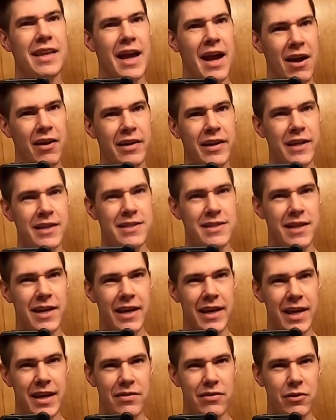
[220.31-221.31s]
the haircuts that
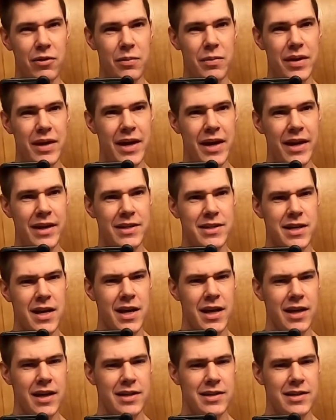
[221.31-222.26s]
I get from the BX.